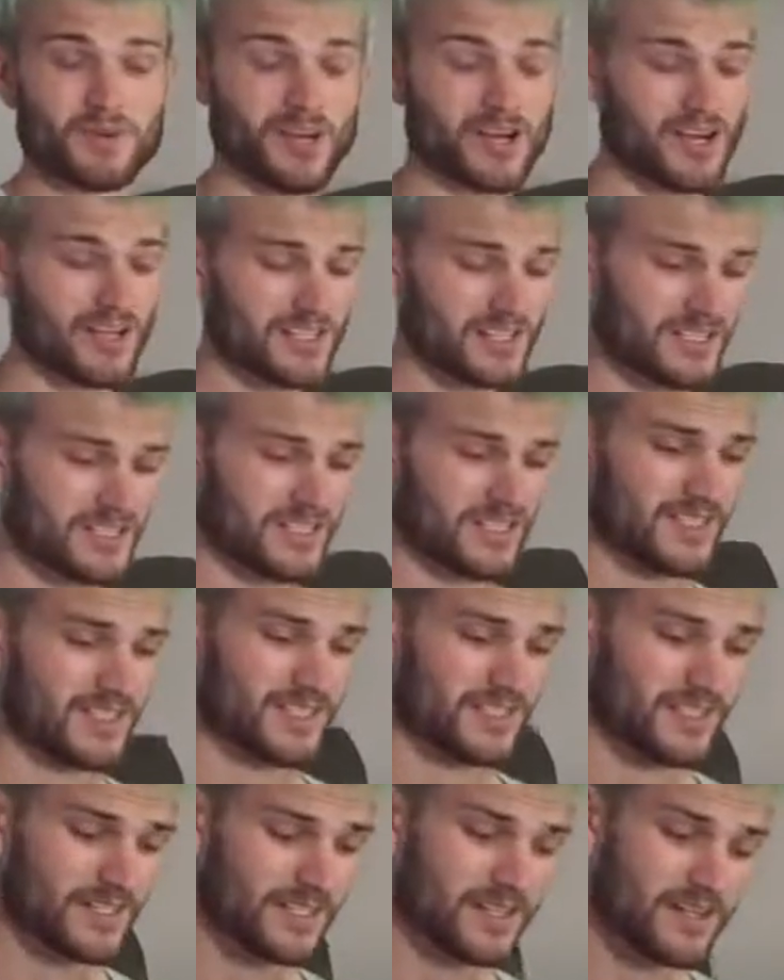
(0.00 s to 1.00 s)
box.
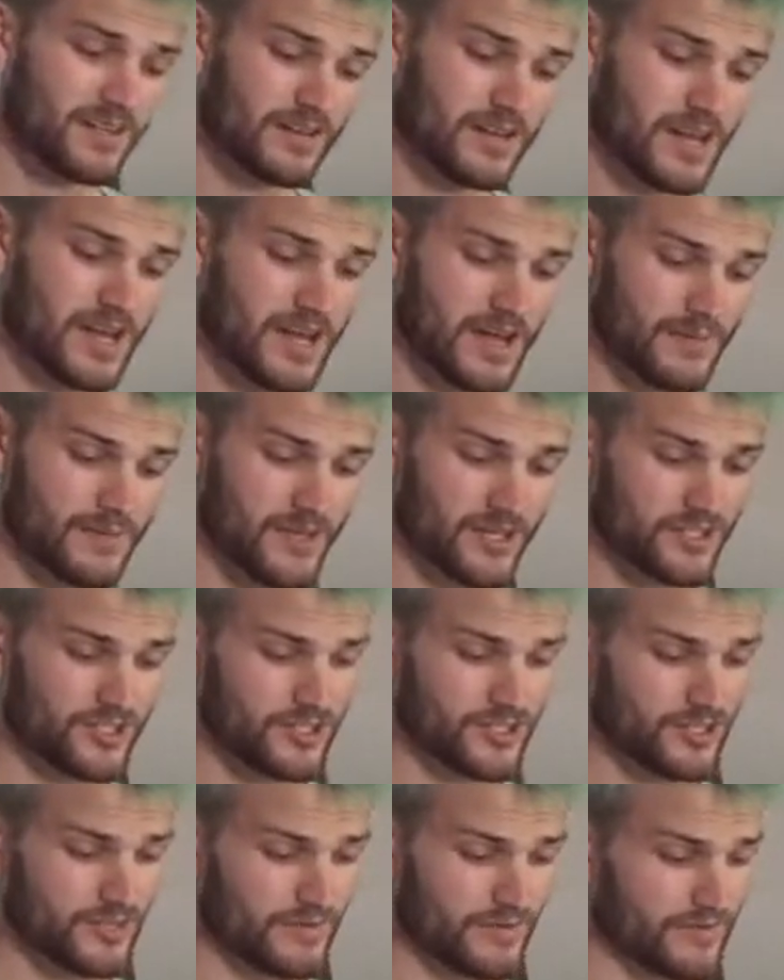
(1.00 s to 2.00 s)
I'm not
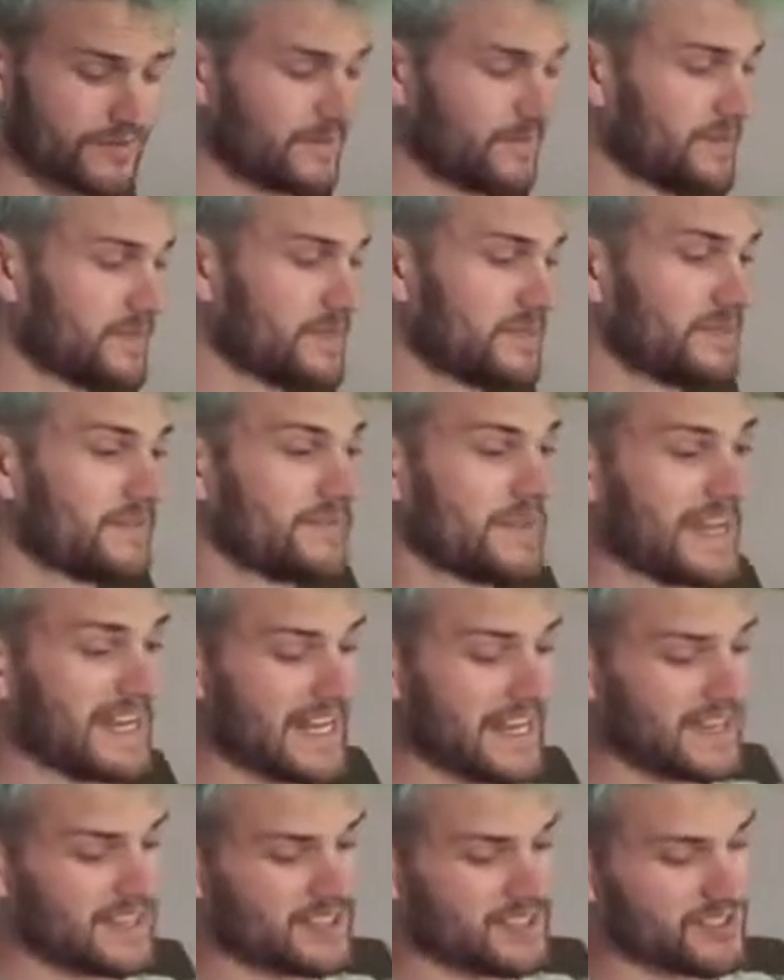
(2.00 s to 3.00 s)
sure if it was
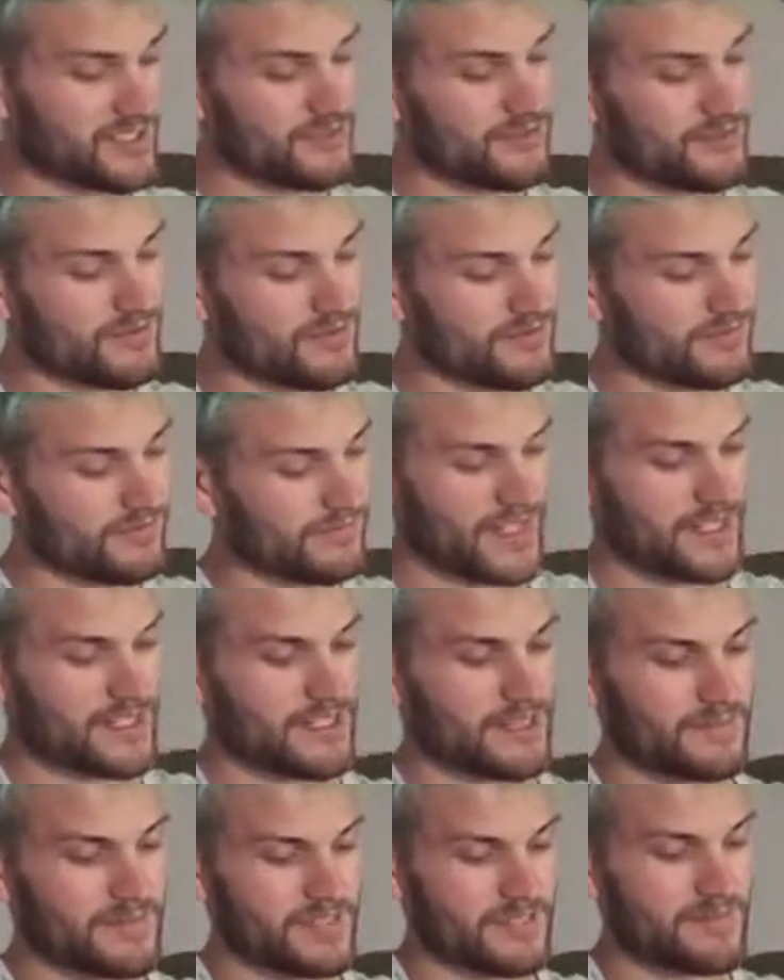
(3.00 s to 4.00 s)
FedEx who
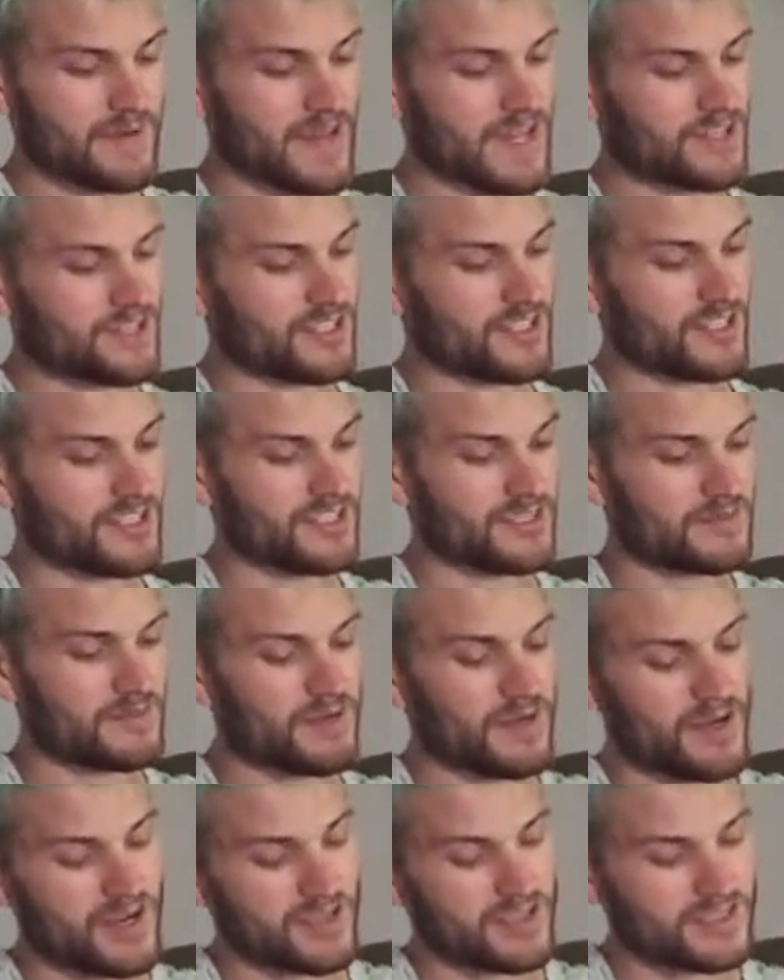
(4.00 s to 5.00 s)
ended up smashing this
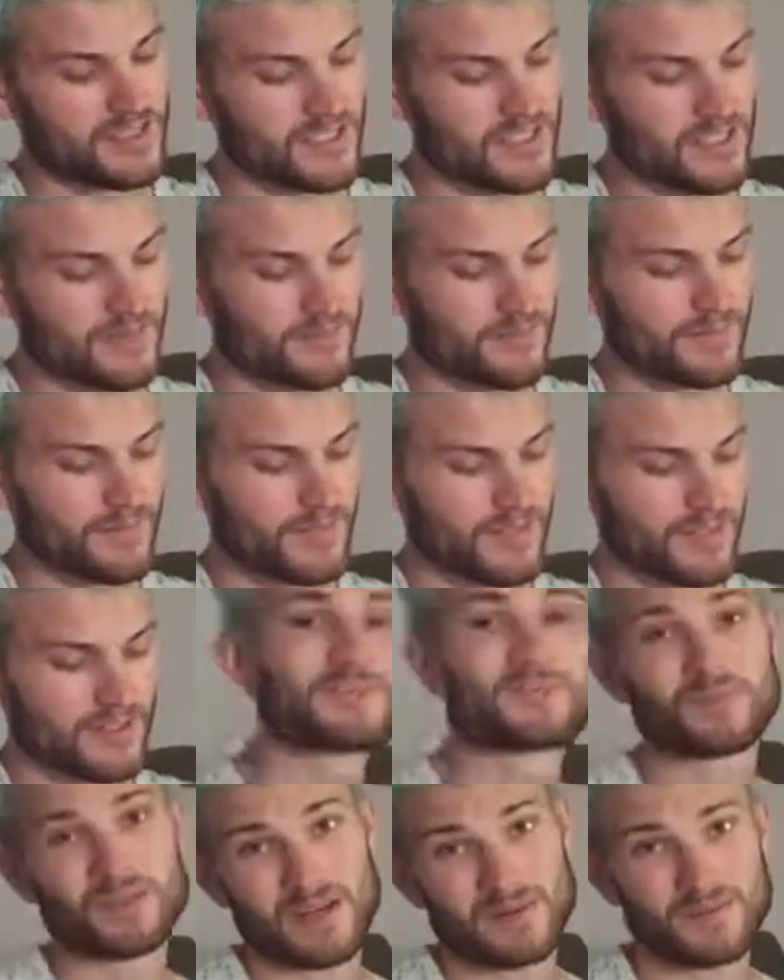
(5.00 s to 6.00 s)
box up.
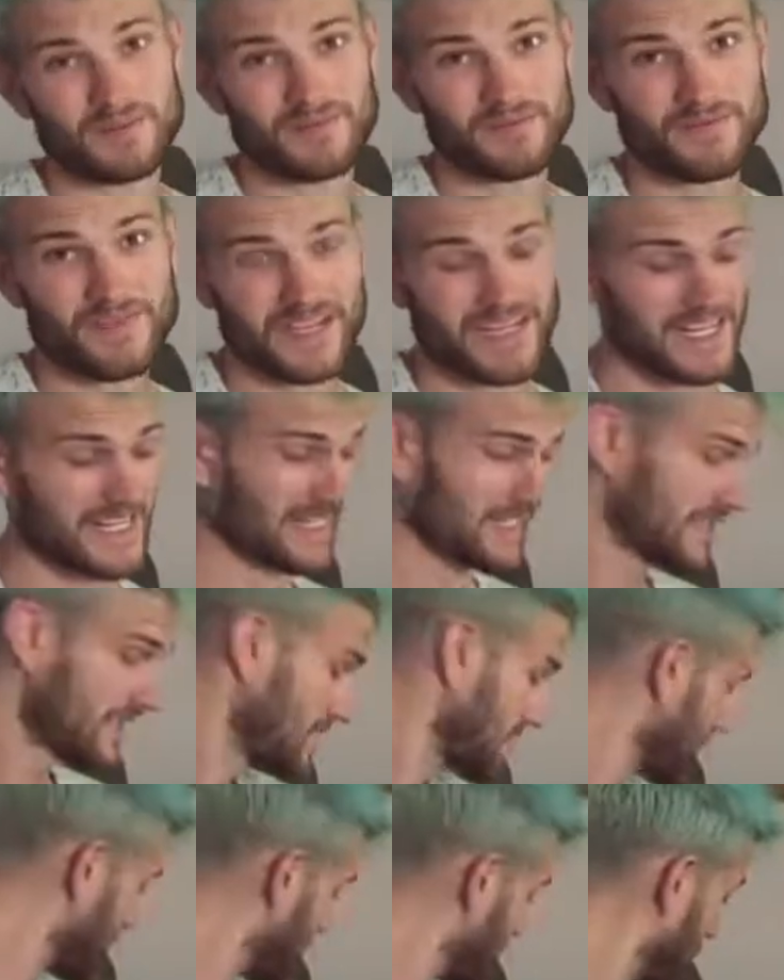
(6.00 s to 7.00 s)
It's probably
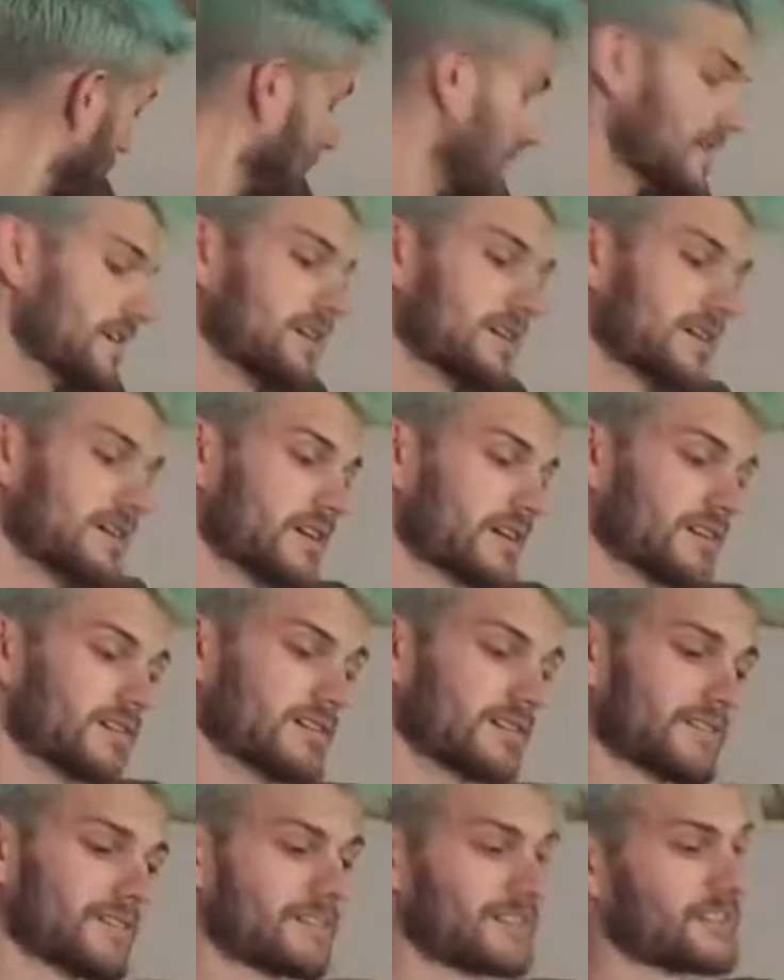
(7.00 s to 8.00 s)
FedEx.
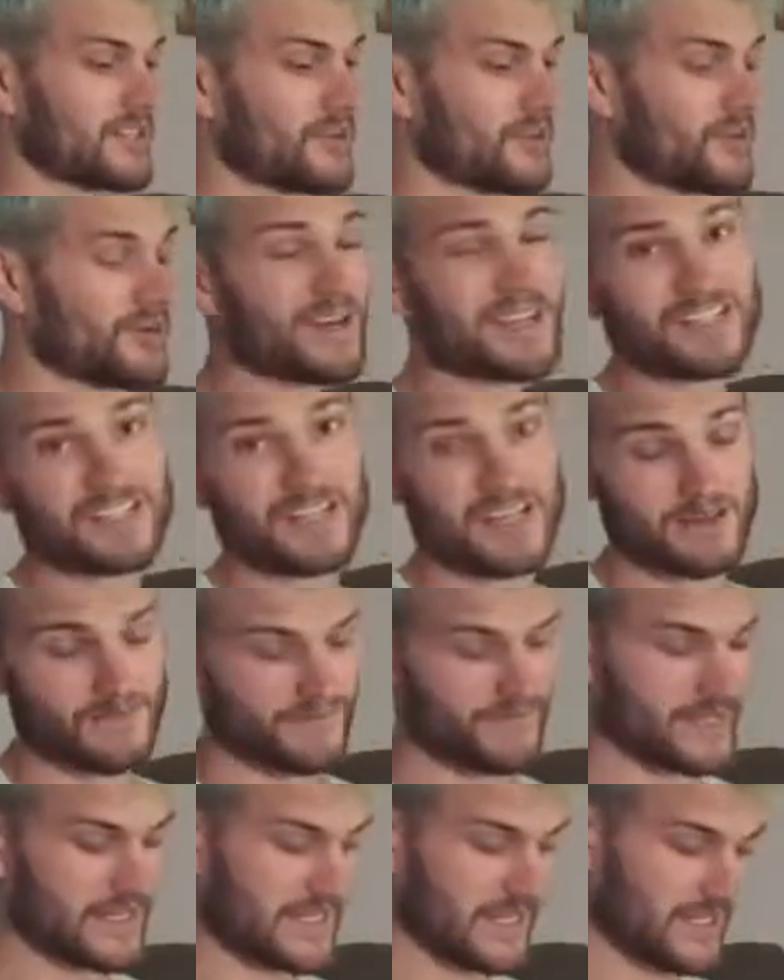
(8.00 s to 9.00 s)
So great
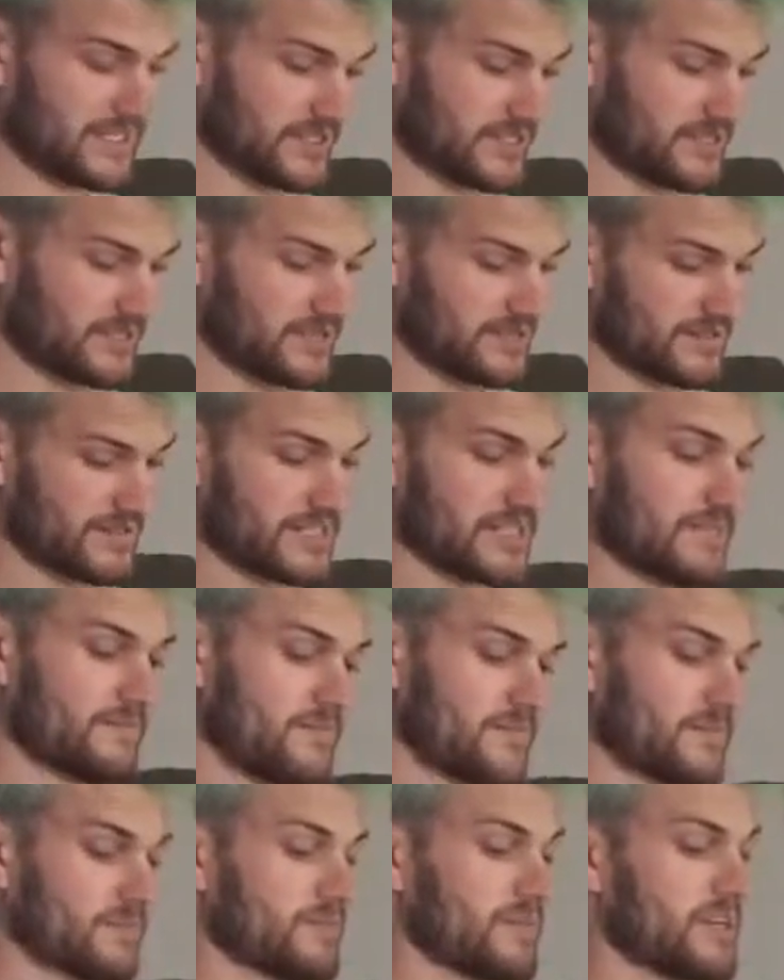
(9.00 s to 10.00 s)
job, FedEx, on
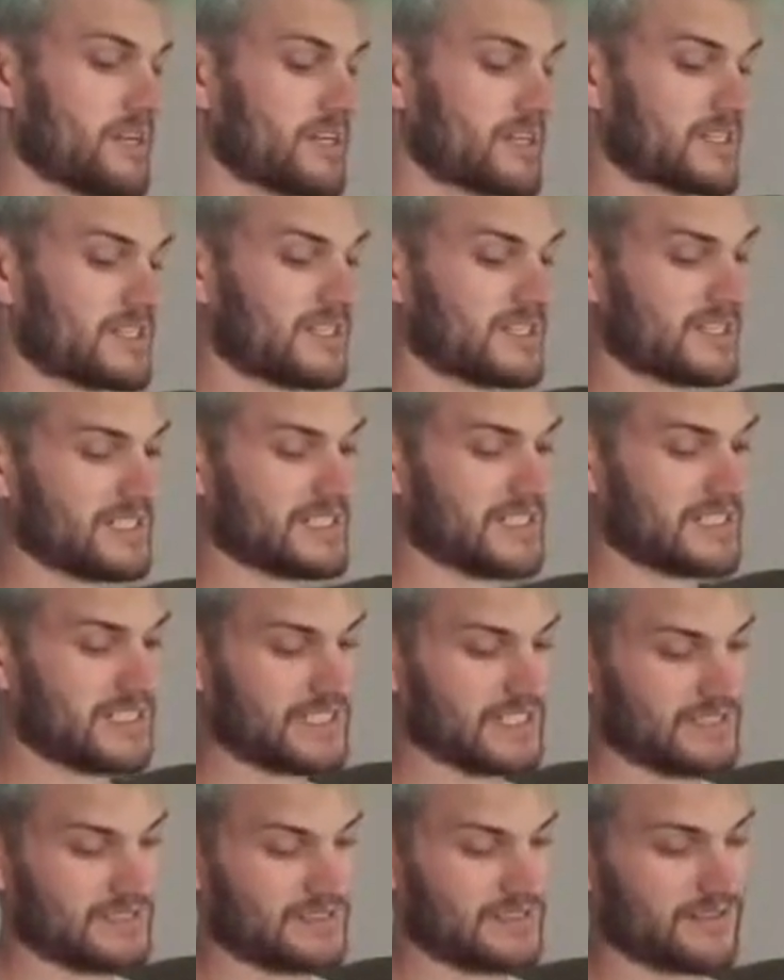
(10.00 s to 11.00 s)
keeping your
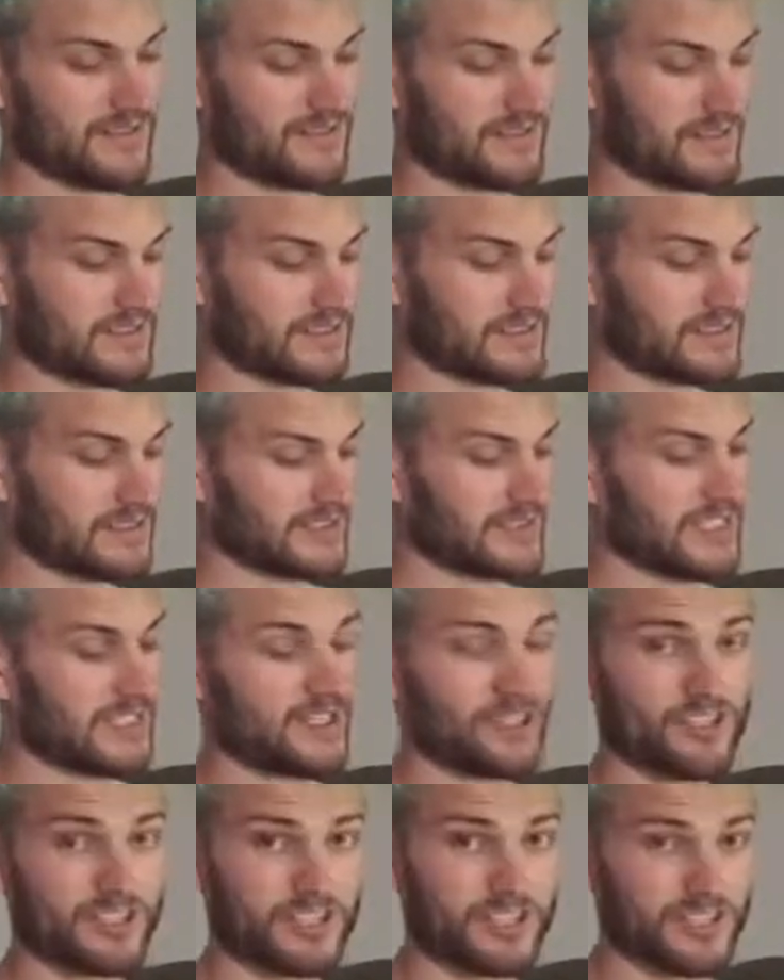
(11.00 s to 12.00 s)
boxes
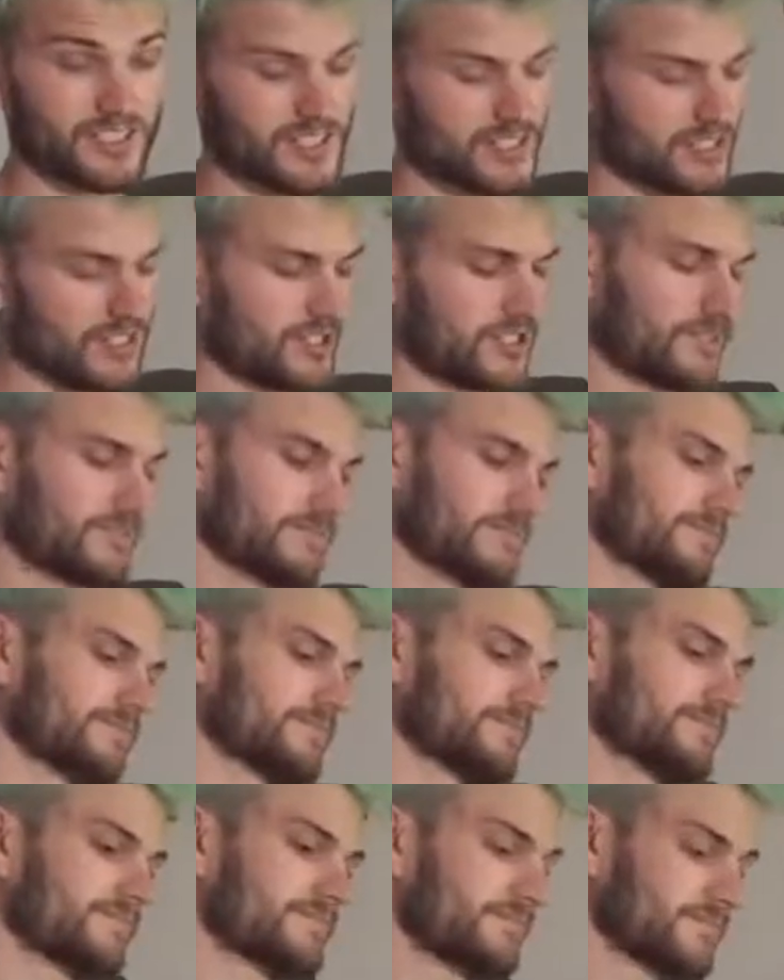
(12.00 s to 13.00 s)
in good condition.
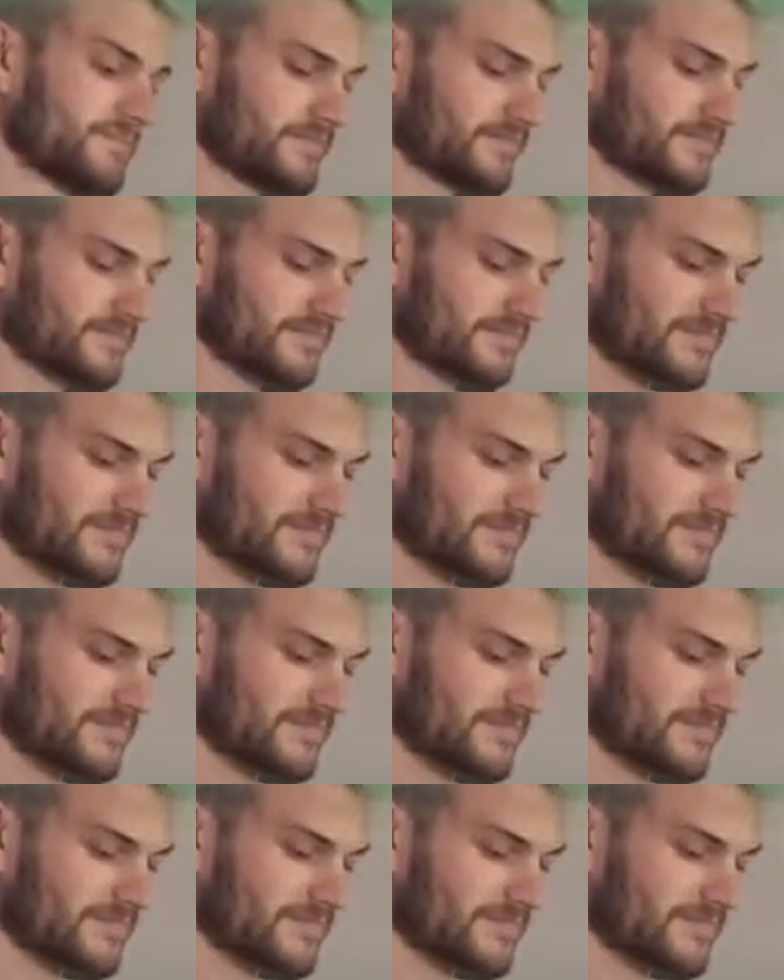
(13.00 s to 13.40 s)
I